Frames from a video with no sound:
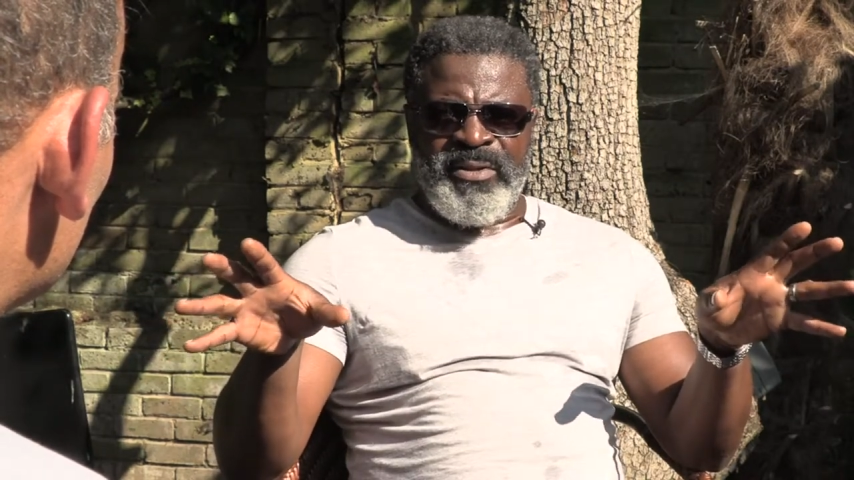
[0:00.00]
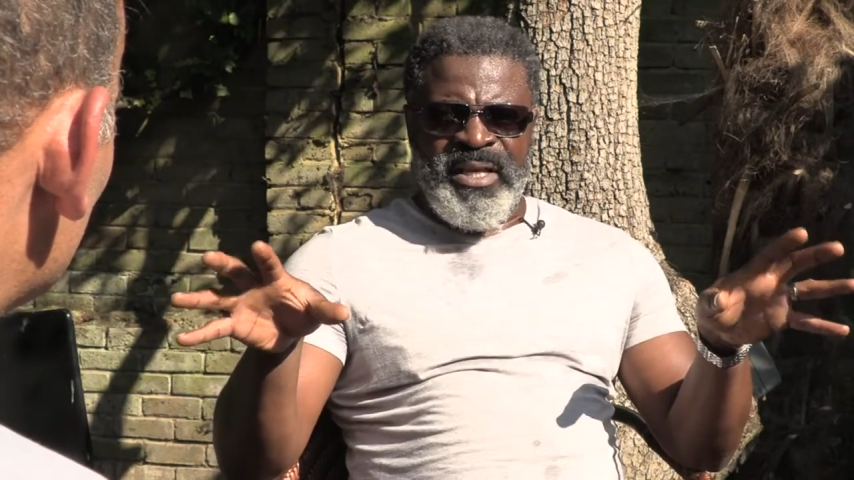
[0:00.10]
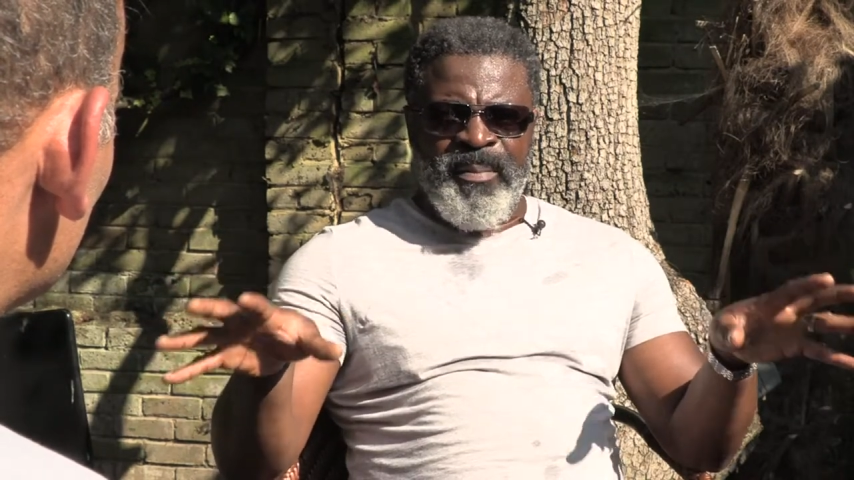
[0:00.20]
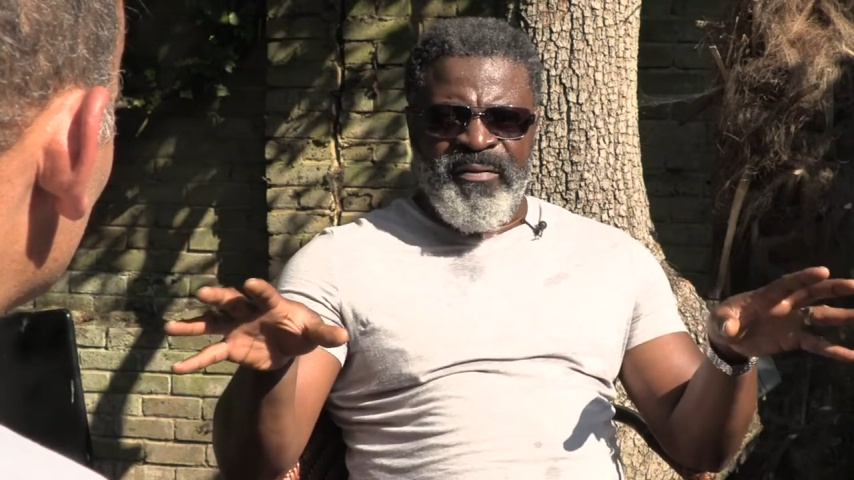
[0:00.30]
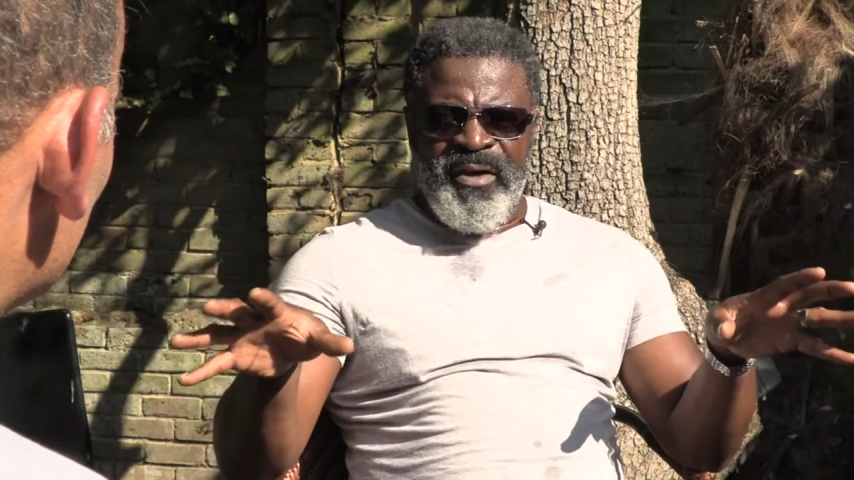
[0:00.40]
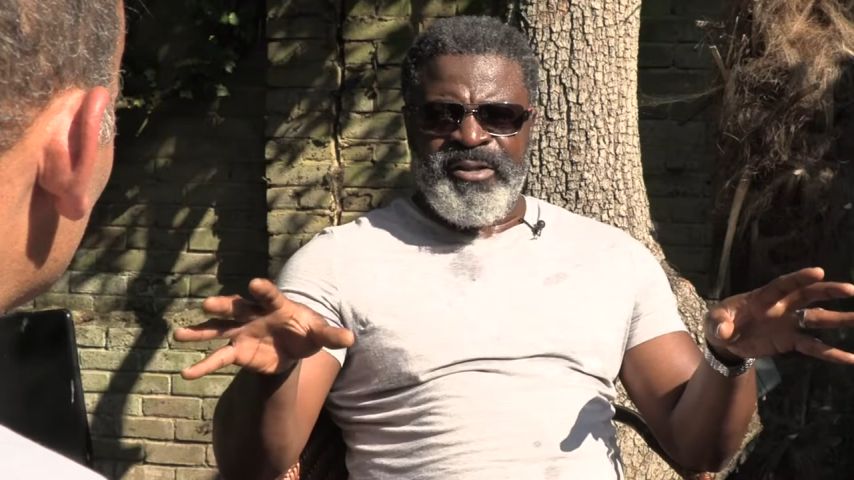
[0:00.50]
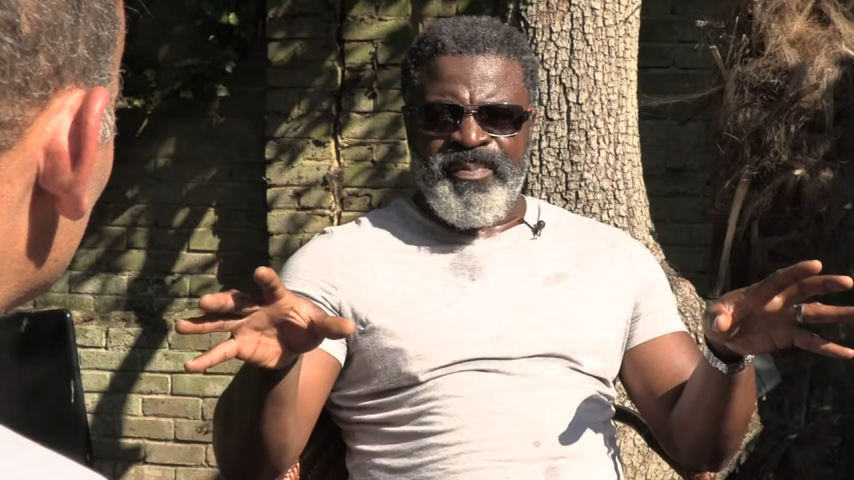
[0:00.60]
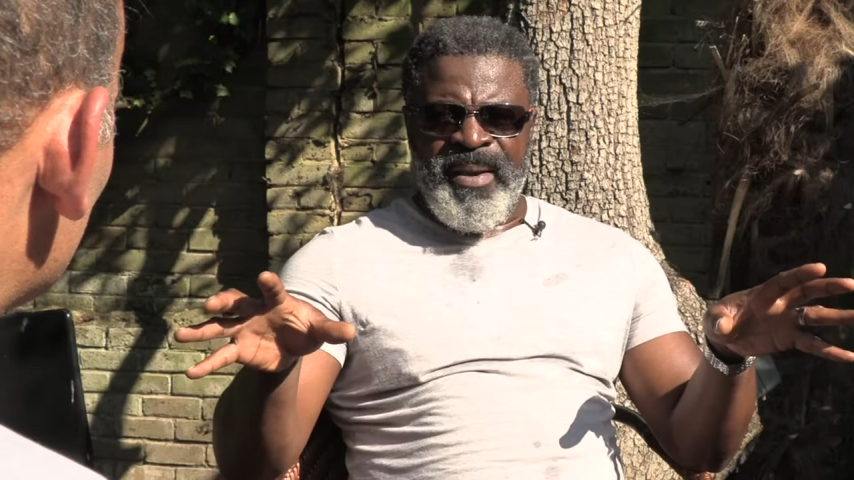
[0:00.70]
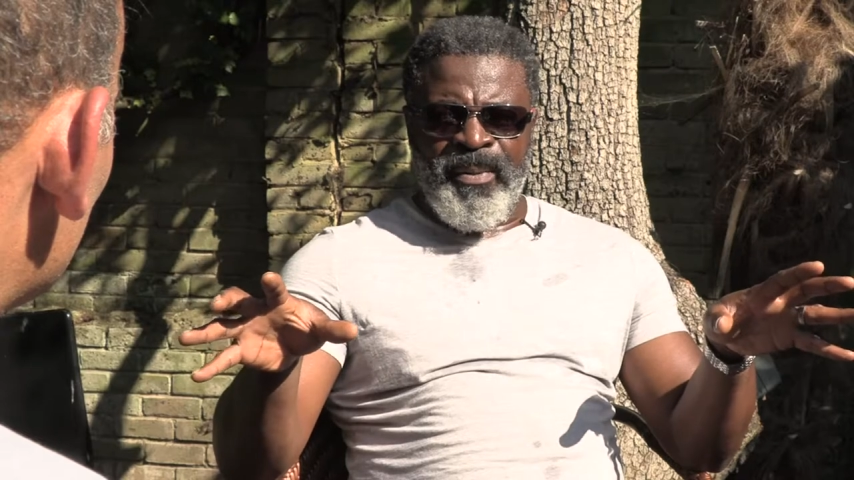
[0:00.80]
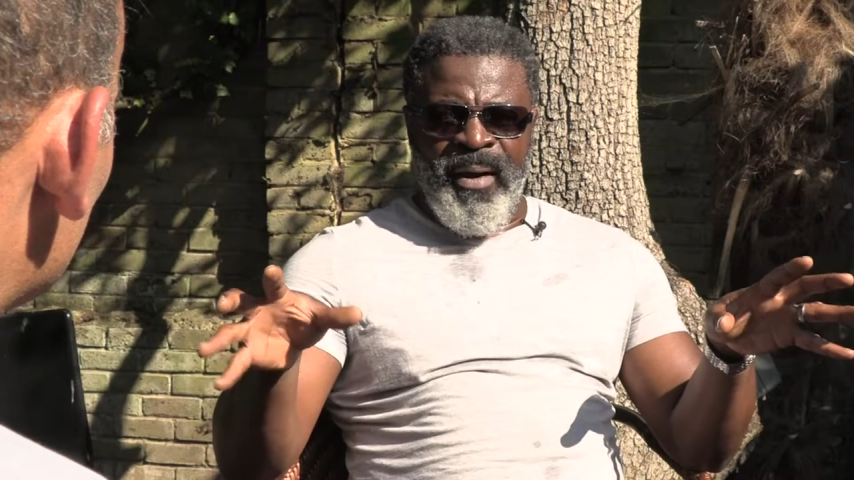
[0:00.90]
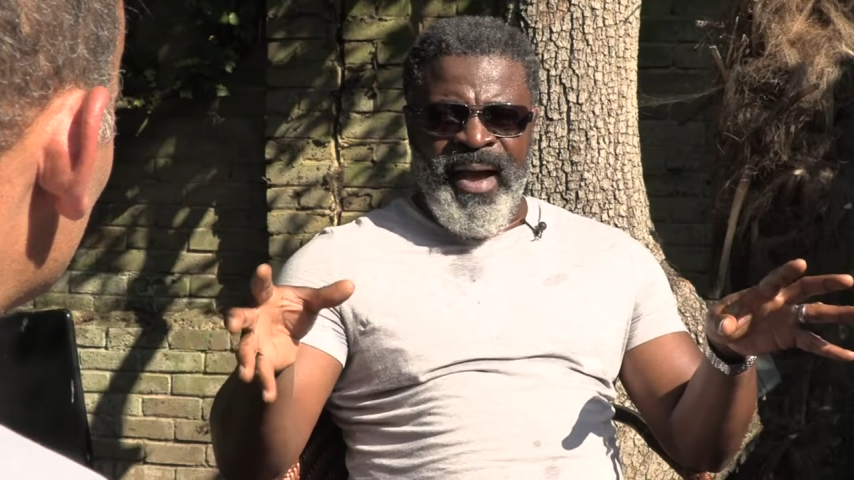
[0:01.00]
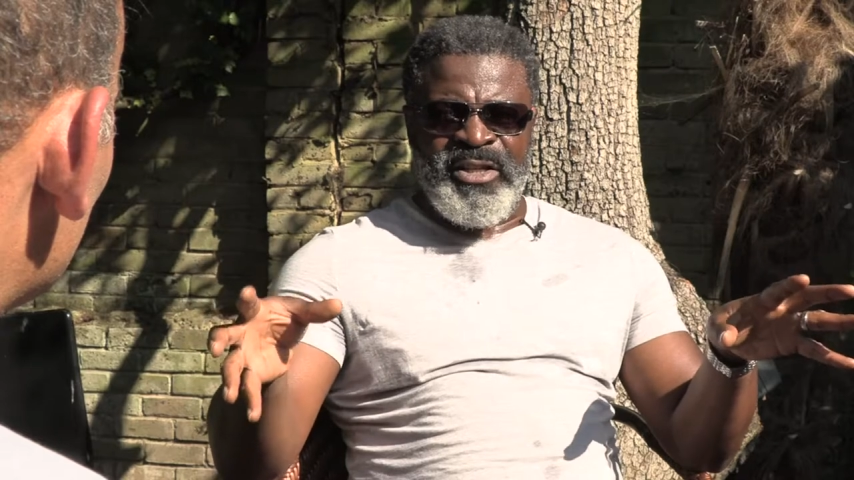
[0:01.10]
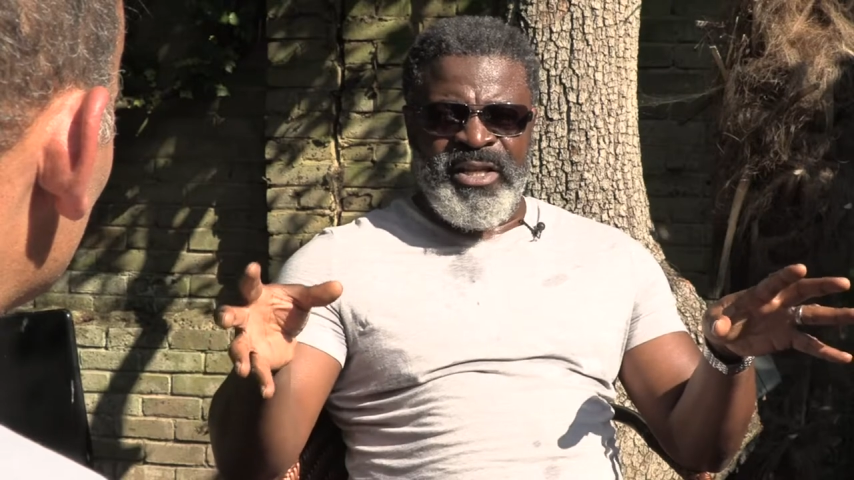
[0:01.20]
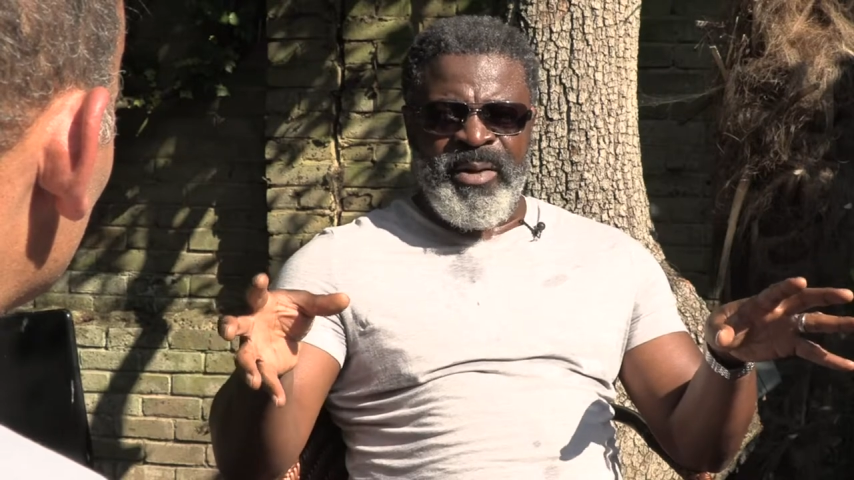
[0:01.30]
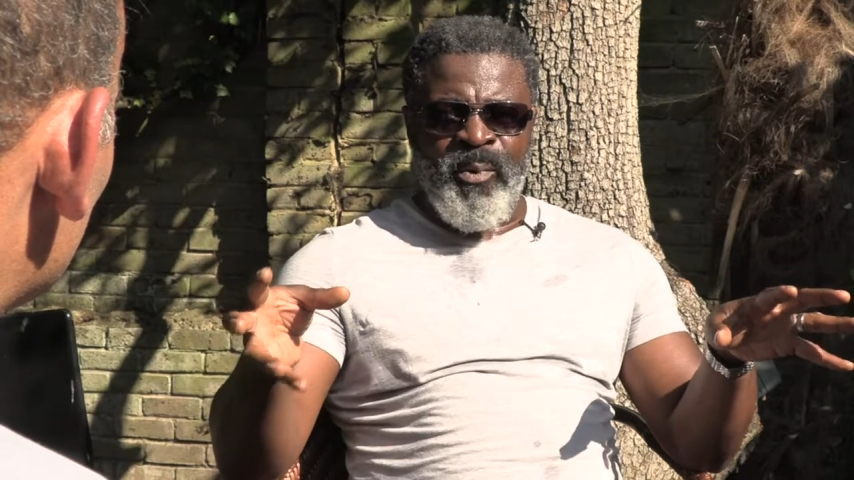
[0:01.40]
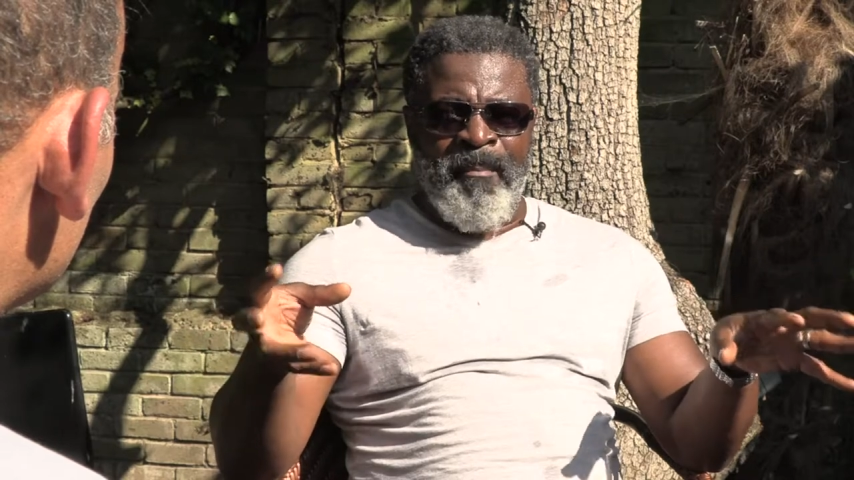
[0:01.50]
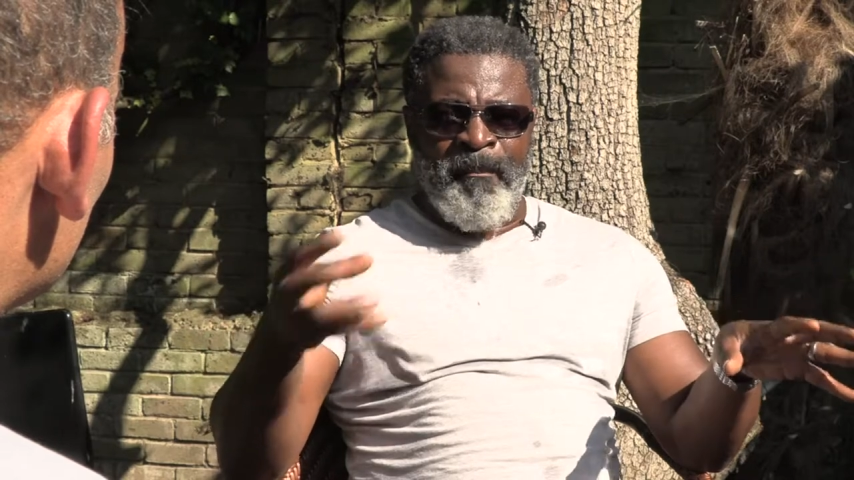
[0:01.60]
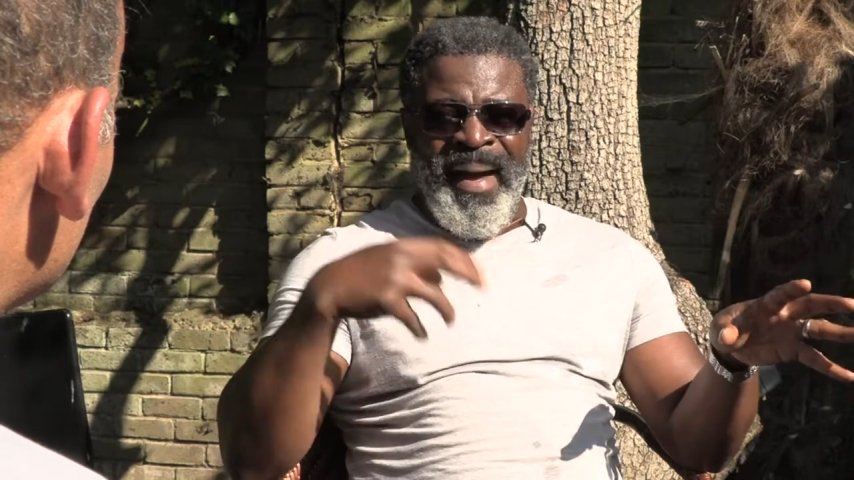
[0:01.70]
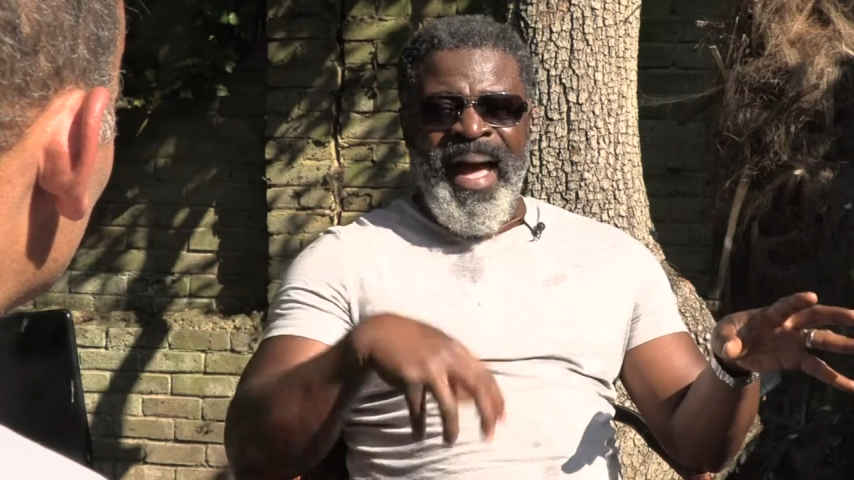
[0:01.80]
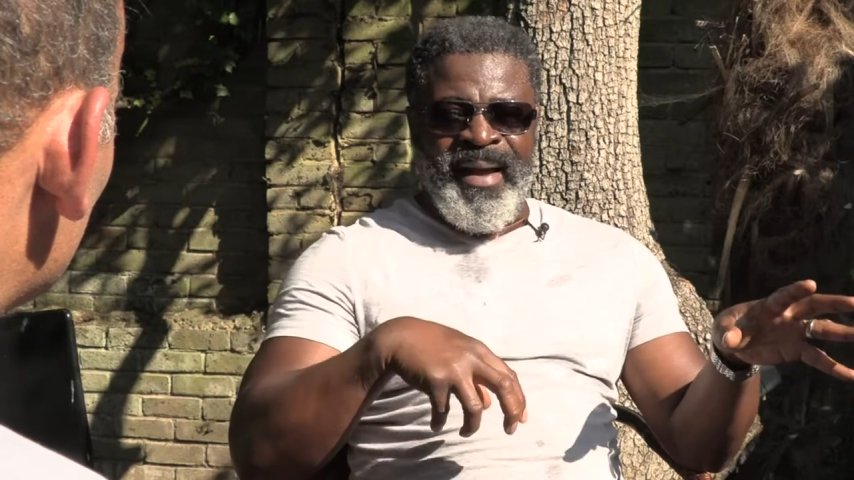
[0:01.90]
some of those people actually
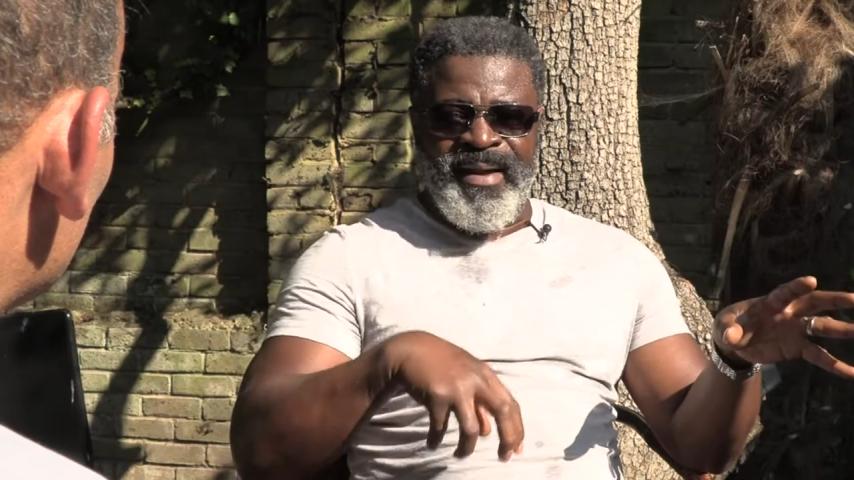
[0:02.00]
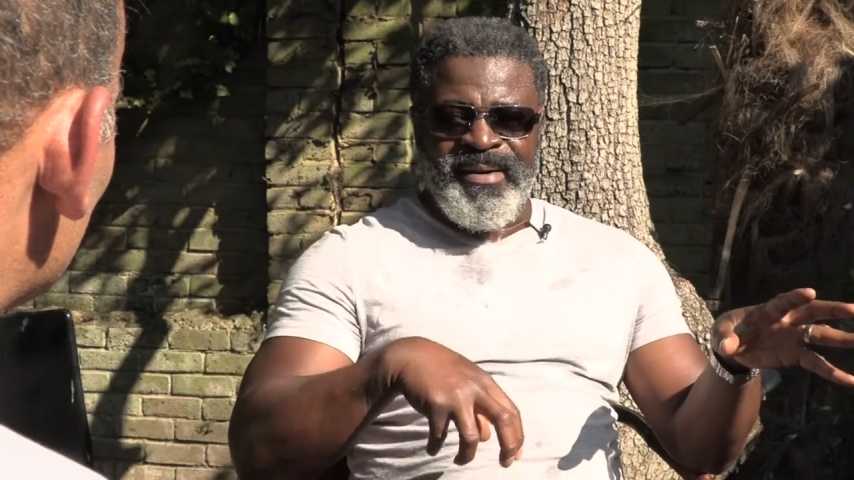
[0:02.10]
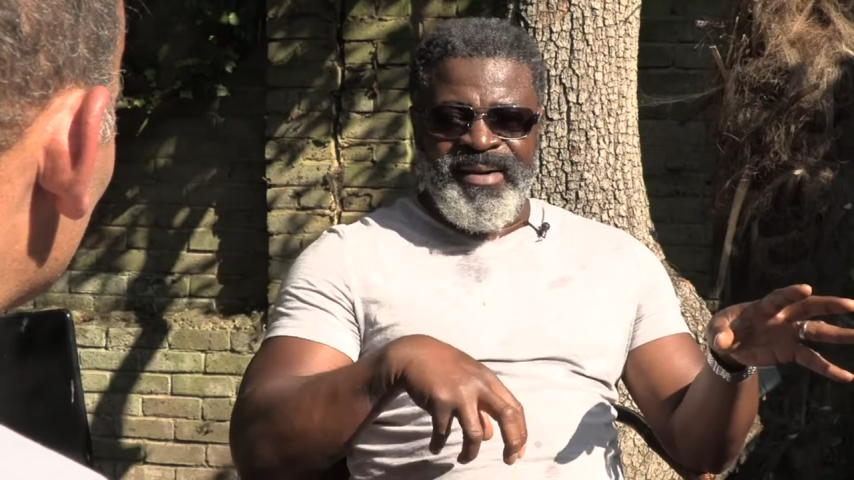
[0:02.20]
went back.